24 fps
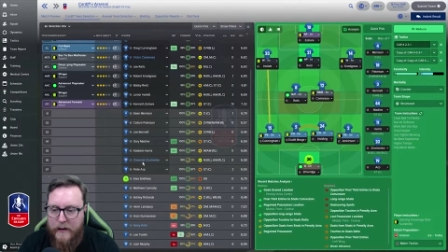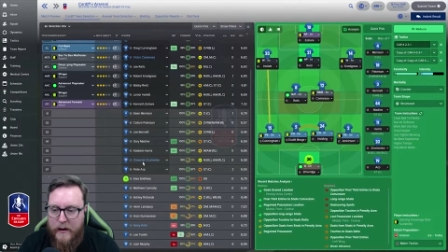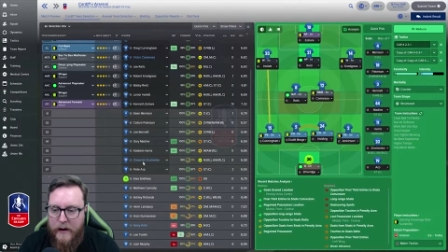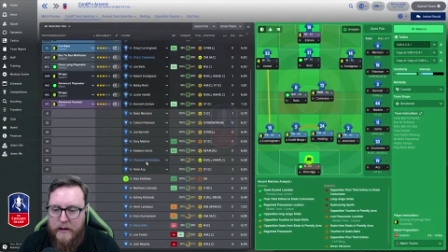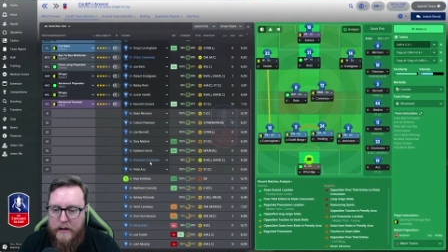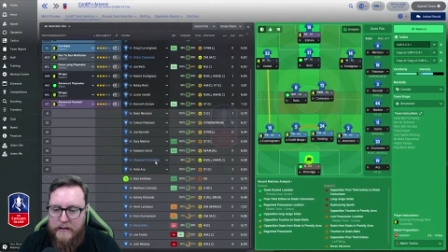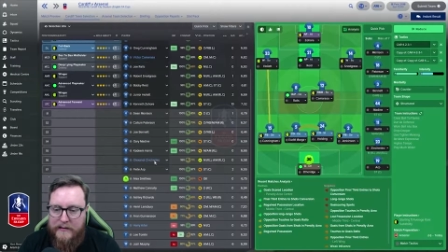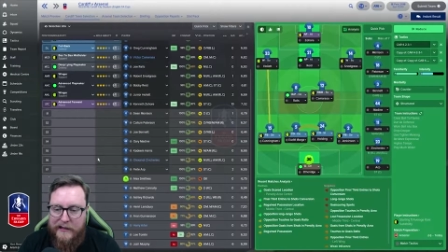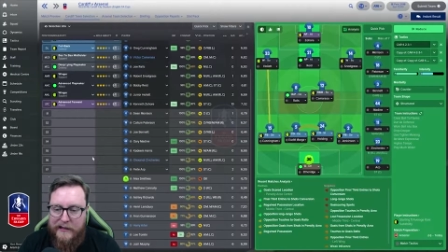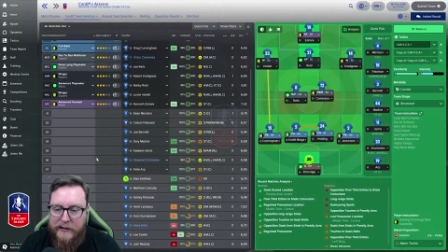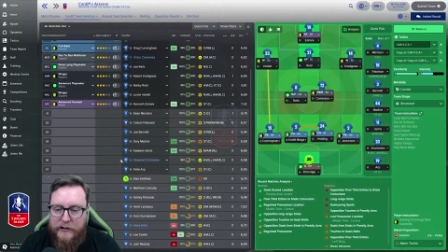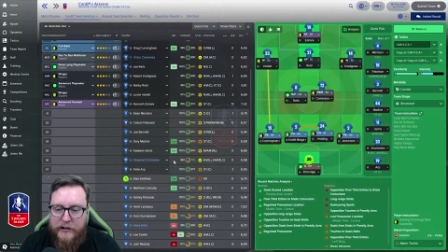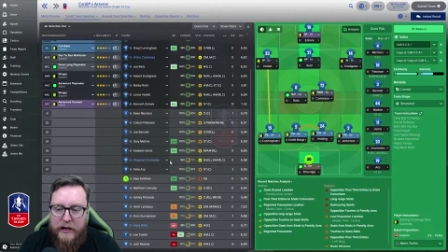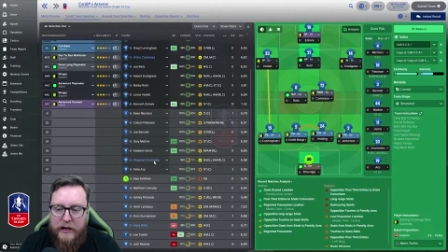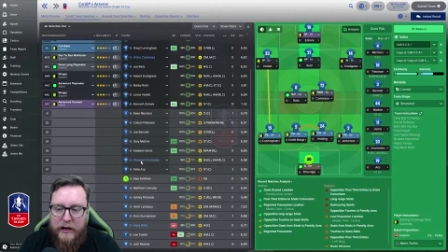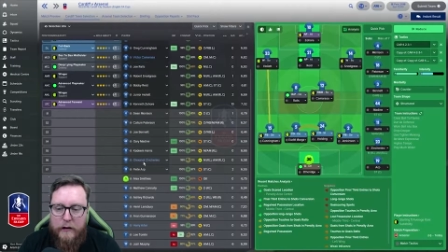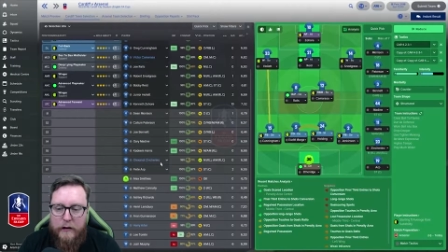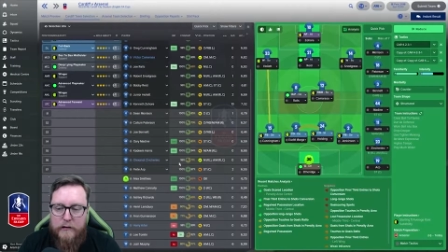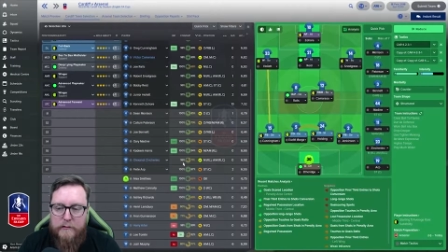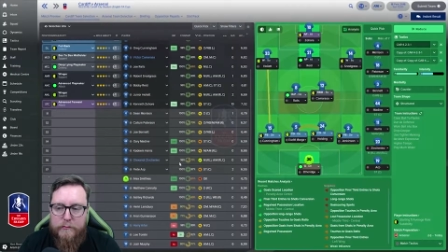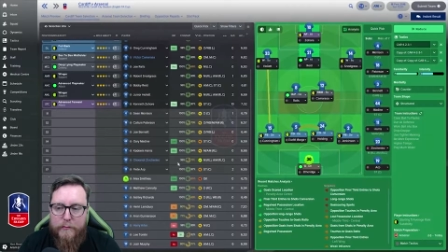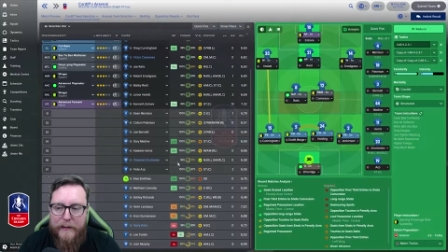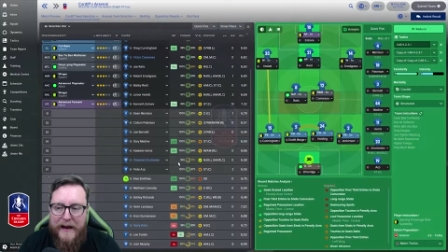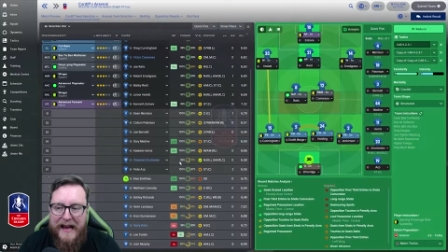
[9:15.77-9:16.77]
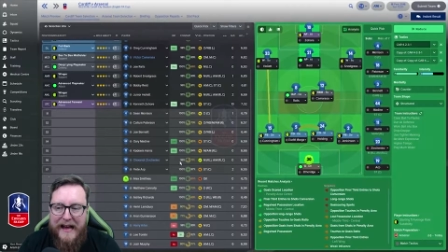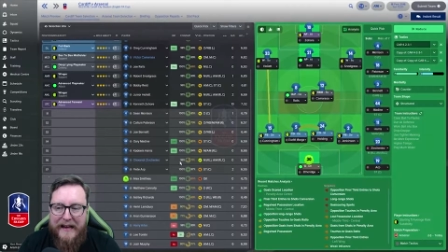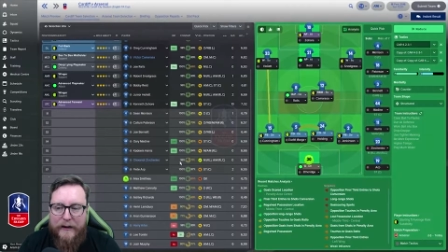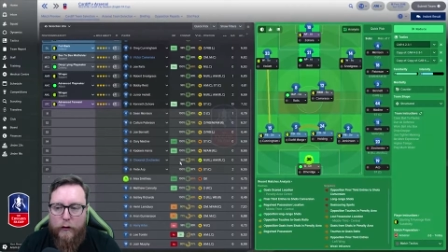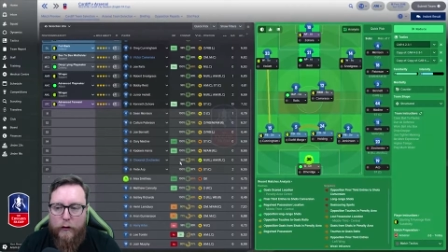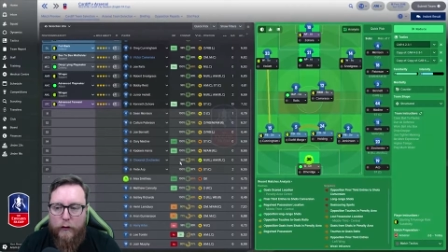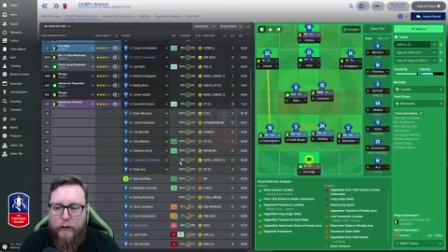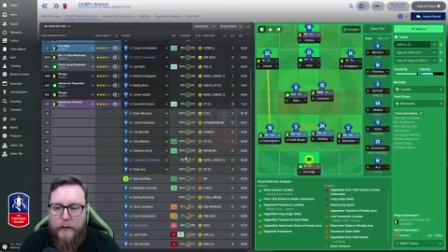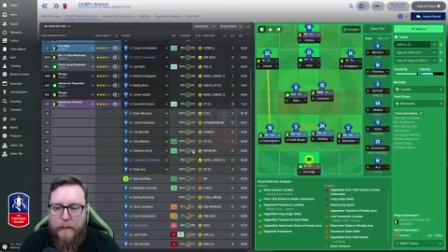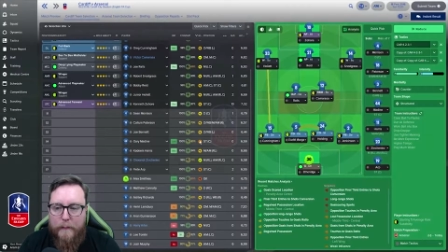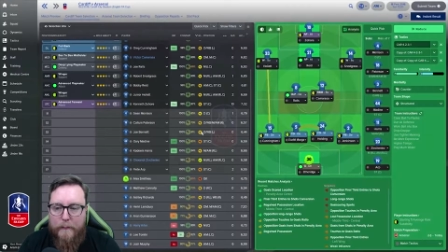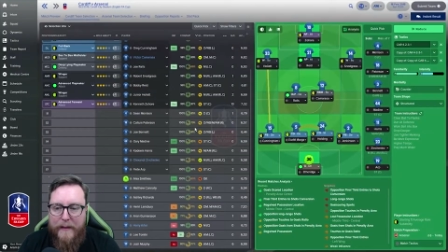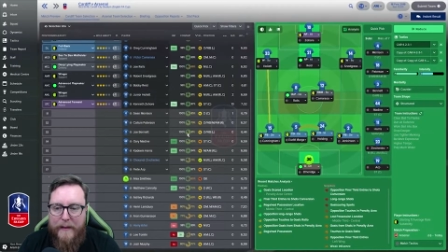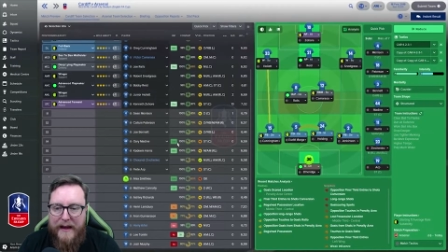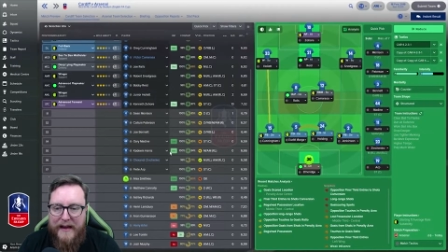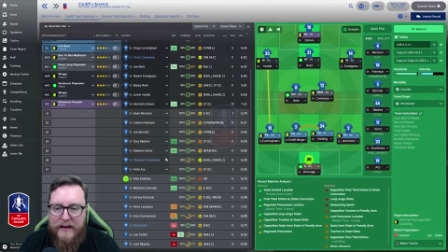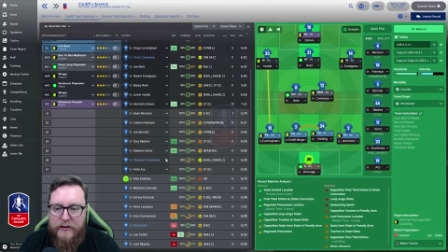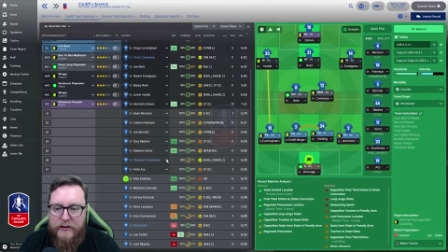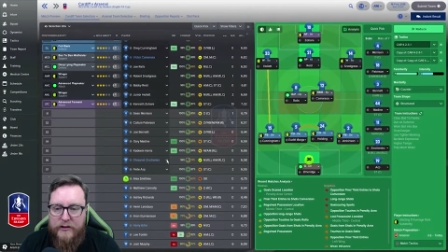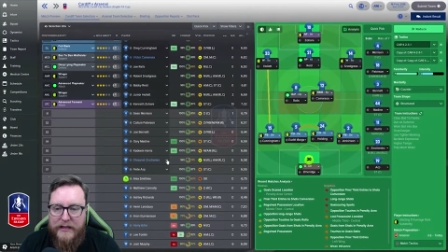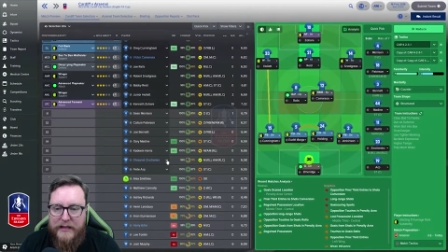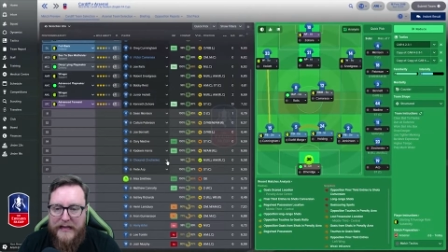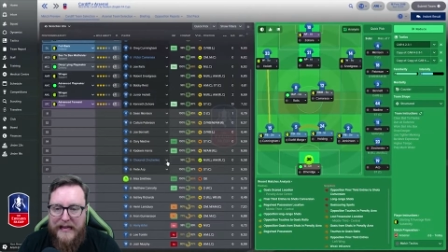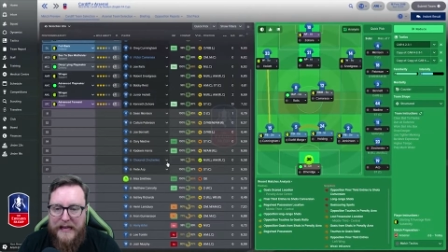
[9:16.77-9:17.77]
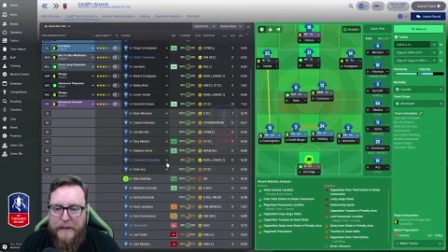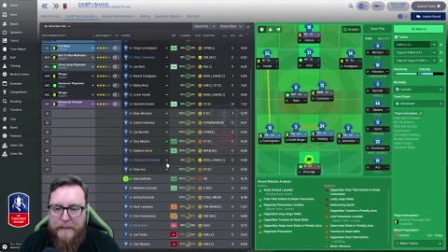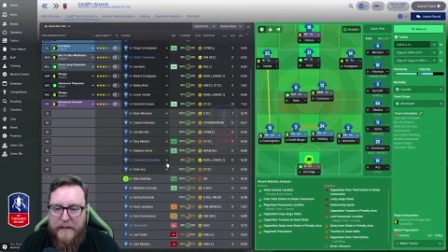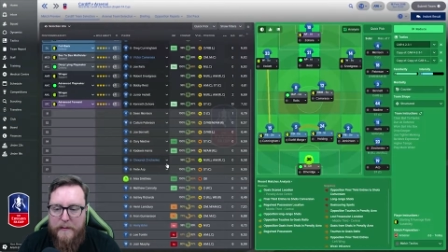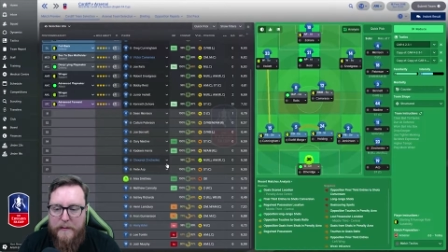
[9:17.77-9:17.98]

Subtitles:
Zinchenko's back on the bench. He may